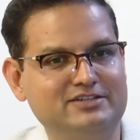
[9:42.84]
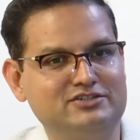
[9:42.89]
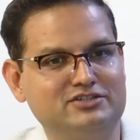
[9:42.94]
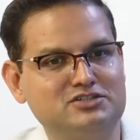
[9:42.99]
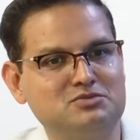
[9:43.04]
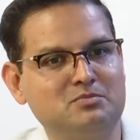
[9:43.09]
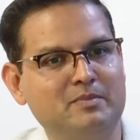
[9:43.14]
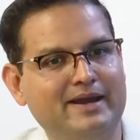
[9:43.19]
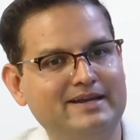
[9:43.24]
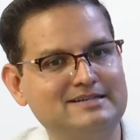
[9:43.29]
It
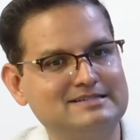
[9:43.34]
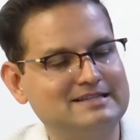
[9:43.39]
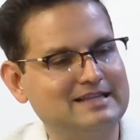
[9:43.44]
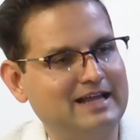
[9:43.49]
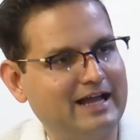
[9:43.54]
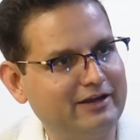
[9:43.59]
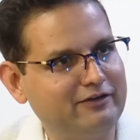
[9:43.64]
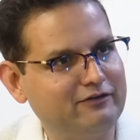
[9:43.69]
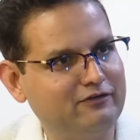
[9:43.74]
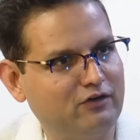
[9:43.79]
just makes
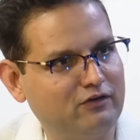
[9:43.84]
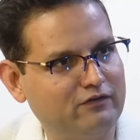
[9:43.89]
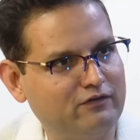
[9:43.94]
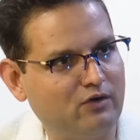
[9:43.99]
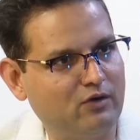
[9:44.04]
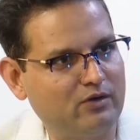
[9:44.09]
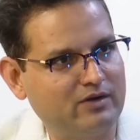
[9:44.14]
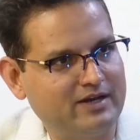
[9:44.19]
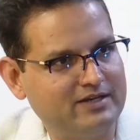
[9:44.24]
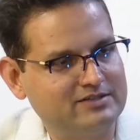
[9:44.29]
life of
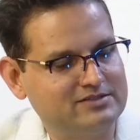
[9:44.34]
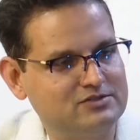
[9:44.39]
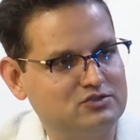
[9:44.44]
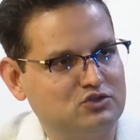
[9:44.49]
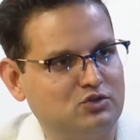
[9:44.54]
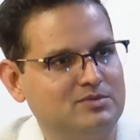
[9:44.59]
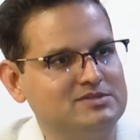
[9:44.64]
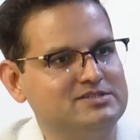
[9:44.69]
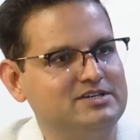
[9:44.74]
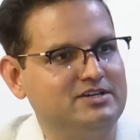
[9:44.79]
organizations
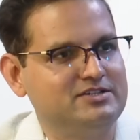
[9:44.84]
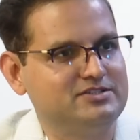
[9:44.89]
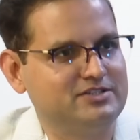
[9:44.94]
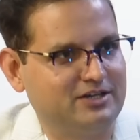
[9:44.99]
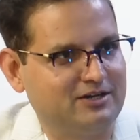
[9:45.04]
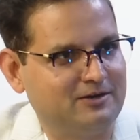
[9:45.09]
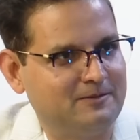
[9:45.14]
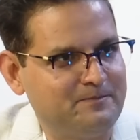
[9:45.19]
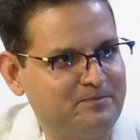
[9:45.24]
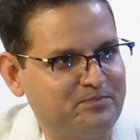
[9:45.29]
so much
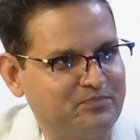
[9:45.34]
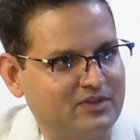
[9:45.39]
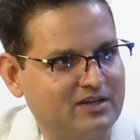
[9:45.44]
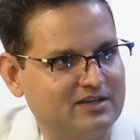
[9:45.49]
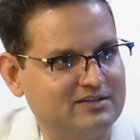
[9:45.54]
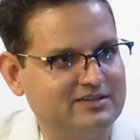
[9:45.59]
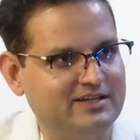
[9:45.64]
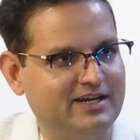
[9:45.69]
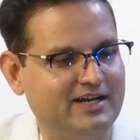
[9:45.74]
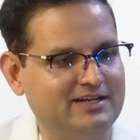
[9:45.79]
easier
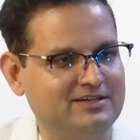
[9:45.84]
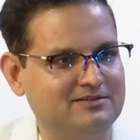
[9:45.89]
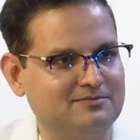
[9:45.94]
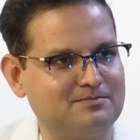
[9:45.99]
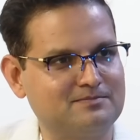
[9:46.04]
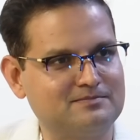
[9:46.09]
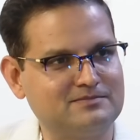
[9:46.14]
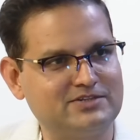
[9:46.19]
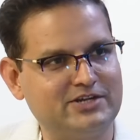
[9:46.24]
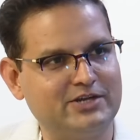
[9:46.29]
that
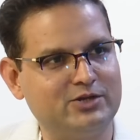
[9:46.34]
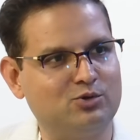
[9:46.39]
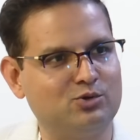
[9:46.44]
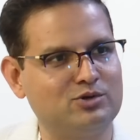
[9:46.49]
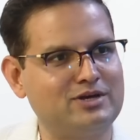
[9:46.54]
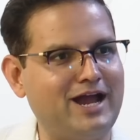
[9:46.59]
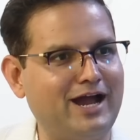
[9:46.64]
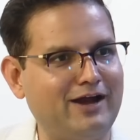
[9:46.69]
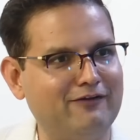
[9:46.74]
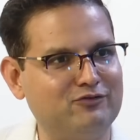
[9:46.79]
they
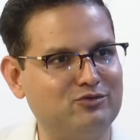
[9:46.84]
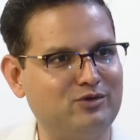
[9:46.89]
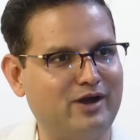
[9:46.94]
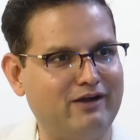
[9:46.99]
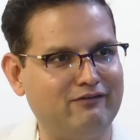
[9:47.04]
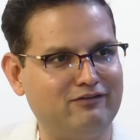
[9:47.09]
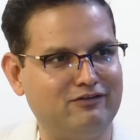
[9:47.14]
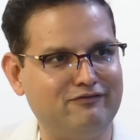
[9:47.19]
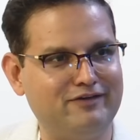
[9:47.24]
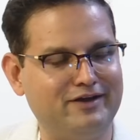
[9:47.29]
don't have to
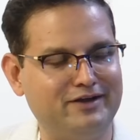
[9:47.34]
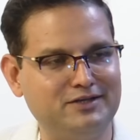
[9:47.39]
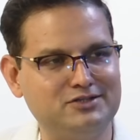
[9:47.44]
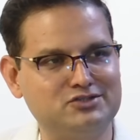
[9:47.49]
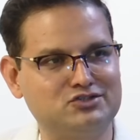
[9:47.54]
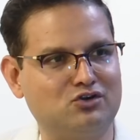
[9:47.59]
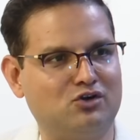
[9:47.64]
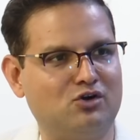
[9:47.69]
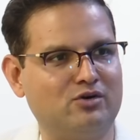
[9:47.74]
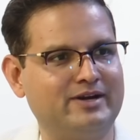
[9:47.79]
have a very
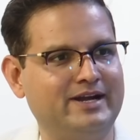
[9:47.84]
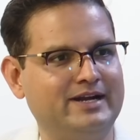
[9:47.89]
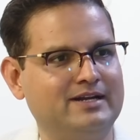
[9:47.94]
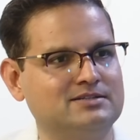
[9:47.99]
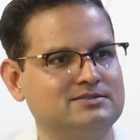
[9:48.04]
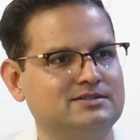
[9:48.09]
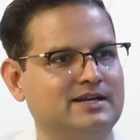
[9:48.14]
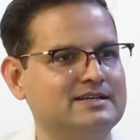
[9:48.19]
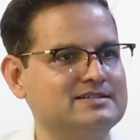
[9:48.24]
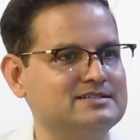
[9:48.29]
strong data
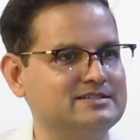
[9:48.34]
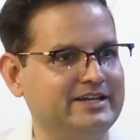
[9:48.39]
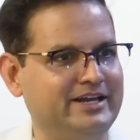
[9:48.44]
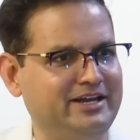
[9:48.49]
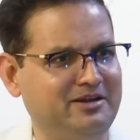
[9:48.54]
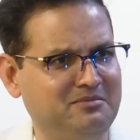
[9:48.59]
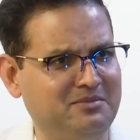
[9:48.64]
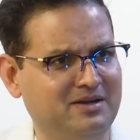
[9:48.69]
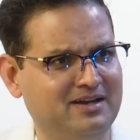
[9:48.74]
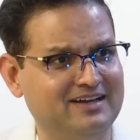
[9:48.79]
science
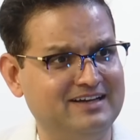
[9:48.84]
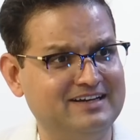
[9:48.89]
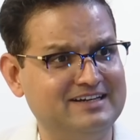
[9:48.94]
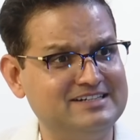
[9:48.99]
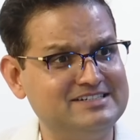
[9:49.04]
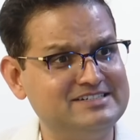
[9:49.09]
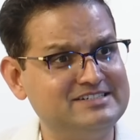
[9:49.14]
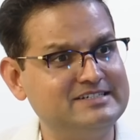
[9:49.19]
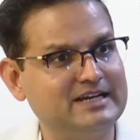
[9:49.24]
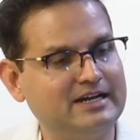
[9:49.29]
team
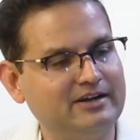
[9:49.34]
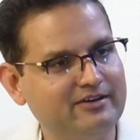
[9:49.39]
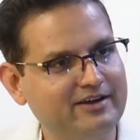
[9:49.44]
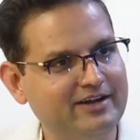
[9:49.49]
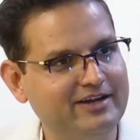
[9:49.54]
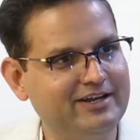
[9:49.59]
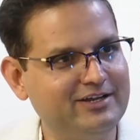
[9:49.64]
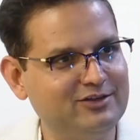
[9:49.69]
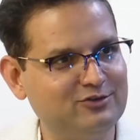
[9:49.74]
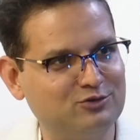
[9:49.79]

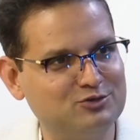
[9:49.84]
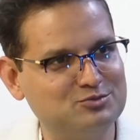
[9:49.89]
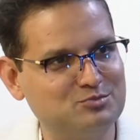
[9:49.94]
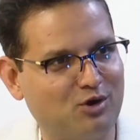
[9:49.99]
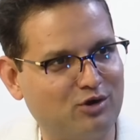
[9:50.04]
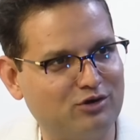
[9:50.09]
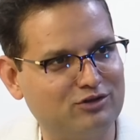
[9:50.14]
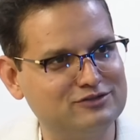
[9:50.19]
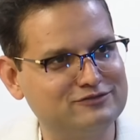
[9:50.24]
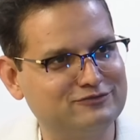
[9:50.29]
generating those
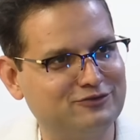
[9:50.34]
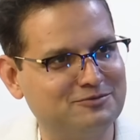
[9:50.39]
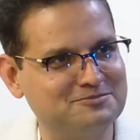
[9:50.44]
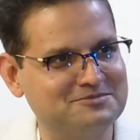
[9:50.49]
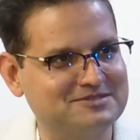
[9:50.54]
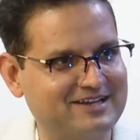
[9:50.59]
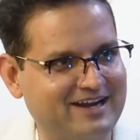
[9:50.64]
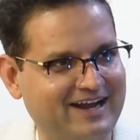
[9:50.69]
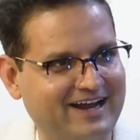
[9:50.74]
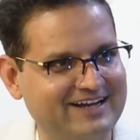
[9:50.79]
models from
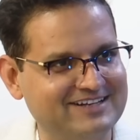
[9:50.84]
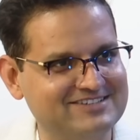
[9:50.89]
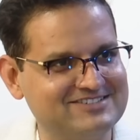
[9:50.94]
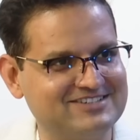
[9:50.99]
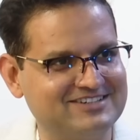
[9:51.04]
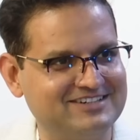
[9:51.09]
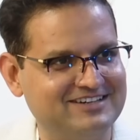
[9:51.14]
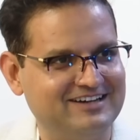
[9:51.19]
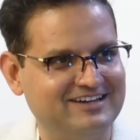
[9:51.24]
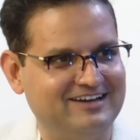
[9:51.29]

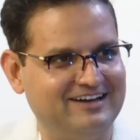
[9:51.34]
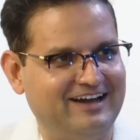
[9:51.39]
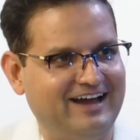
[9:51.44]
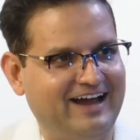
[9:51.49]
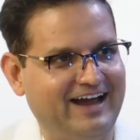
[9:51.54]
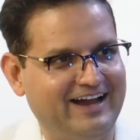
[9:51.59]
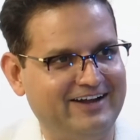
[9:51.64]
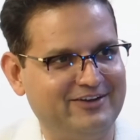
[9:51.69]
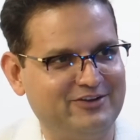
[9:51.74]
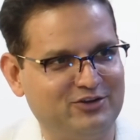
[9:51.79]
scratch
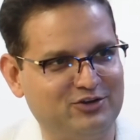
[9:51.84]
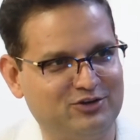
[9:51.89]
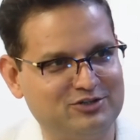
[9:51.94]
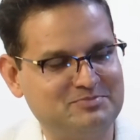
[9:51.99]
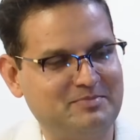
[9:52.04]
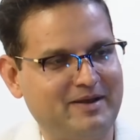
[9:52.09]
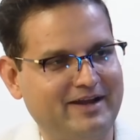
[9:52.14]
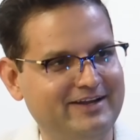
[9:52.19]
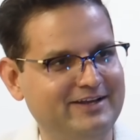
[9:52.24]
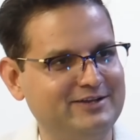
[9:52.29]
and you know
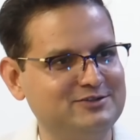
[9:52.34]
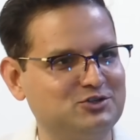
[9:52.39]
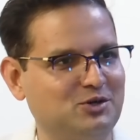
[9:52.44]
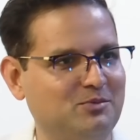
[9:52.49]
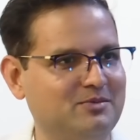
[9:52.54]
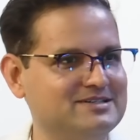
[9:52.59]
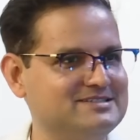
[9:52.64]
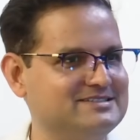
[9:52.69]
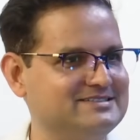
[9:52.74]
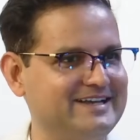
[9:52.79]
spending so
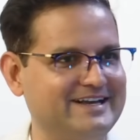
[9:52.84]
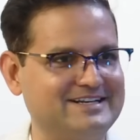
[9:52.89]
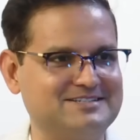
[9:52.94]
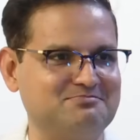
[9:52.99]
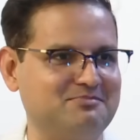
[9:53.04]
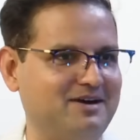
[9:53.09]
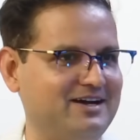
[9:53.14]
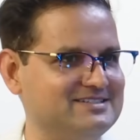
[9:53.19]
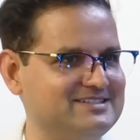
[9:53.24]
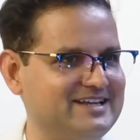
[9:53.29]
much six
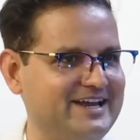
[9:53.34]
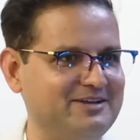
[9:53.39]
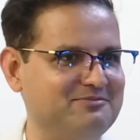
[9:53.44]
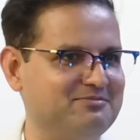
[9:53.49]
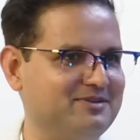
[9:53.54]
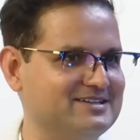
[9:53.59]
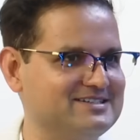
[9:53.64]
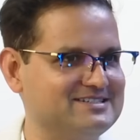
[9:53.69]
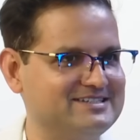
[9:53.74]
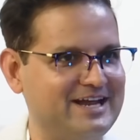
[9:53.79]
months eight
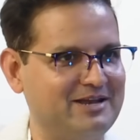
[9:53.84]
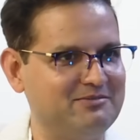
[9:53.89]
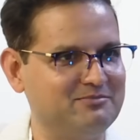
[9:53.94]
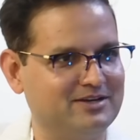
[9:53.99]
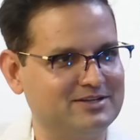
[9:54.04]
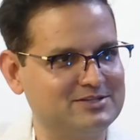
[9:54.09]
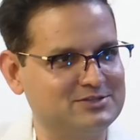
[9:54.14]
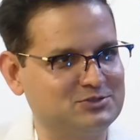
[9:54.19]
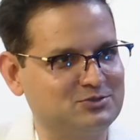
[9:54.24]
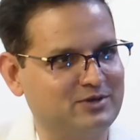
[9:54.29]
months ten
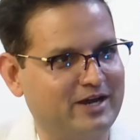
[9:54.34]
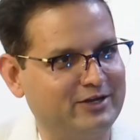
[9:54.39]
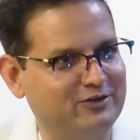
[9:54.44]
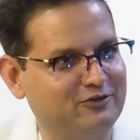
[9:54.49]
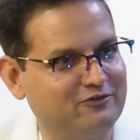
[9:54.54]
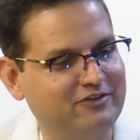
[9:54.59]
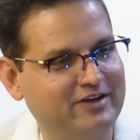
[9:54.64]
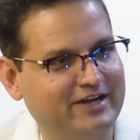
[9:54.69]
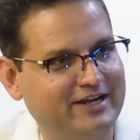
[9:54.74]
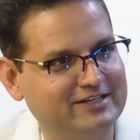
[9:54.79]
months to kind
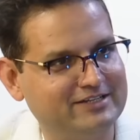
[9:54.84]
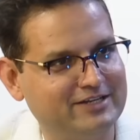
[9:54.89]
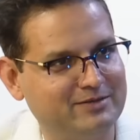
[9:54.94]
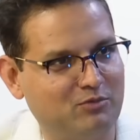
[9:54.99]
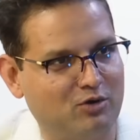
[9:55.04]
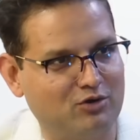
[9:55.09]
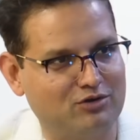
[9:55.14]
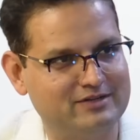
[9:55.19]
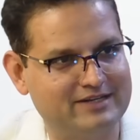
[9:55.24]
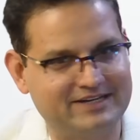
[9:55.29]
of create that
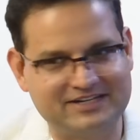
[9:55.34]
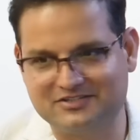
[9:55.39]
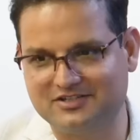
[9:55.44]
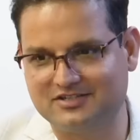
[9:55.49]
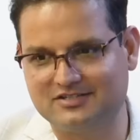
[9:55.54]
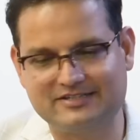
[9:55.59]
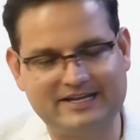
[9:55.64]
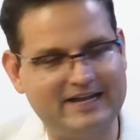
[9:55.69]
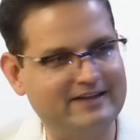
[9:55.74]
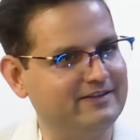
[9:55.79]
model they can
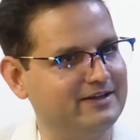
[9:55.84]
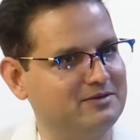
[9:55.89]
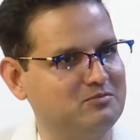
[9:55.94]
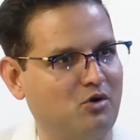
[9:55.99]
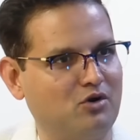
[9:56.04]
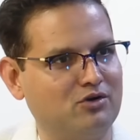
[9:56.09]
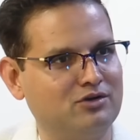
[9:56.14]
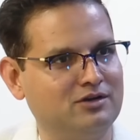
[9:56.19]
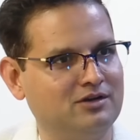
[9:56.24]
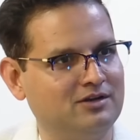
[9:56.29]
just take that
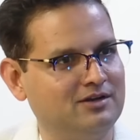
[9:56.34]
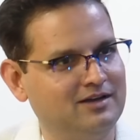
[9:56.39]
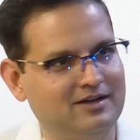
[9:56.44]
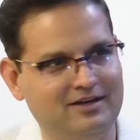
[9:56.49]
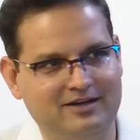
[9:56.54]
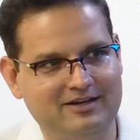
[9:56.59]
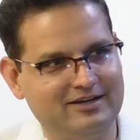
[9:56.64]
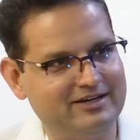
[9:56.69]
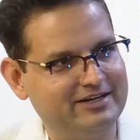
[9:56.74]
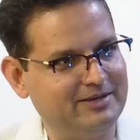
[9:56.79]
model
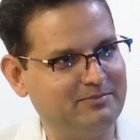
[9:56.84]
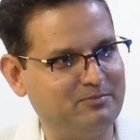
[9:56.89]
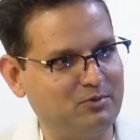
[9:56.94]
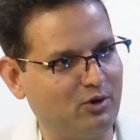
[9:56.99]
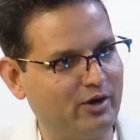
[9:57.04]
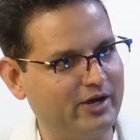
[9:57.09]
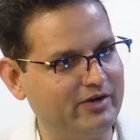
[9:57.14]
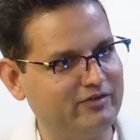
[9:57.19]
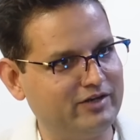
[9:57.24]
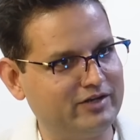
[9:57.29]

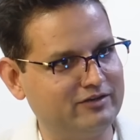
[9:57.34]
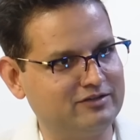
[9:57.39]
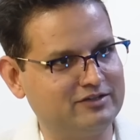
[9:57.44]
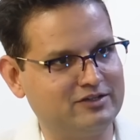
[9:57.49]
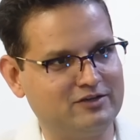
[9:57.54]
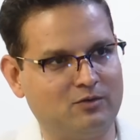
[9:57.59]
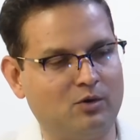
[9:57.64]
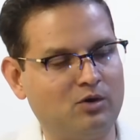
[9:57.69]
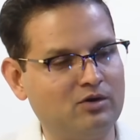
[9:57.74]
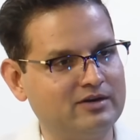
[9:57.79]
deploy it wherever
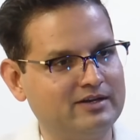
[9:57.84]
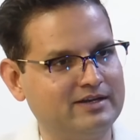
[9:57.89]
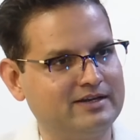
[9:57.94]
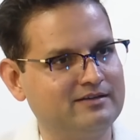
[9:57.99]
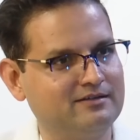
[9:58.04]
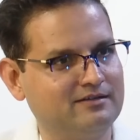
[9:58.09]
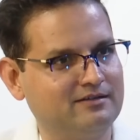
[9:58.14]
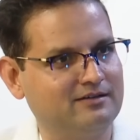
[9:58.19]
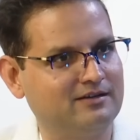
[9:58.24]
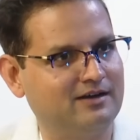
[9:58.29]
they want
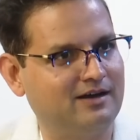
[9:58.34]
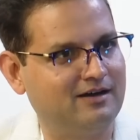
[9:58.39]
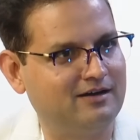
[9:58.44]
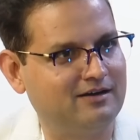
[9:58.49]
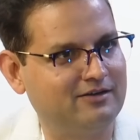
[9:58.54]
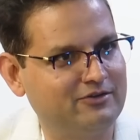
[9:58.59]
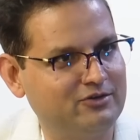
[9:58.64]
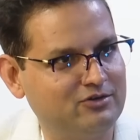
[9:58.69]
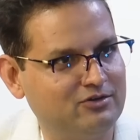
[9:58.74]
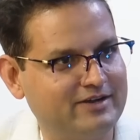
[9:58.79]
and
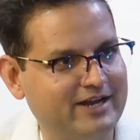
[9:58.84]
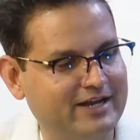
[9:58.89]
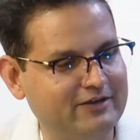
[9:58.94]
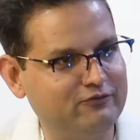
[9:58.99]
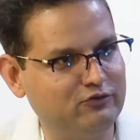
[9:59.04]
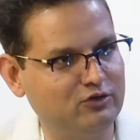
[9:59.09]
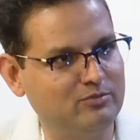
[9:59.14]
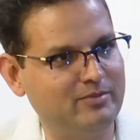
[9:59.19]
uh, you know get full